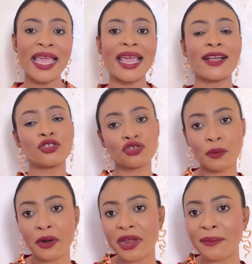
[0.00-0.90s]
It has
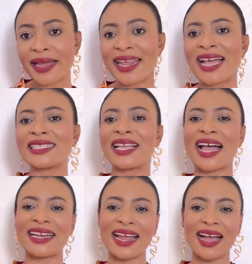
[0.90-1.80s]
strawberry, but it has
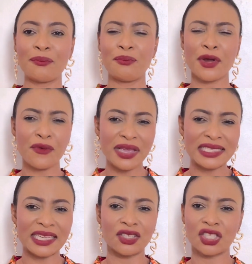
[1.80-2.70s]
other
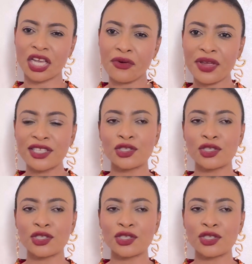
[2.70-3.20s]
berries and cherries,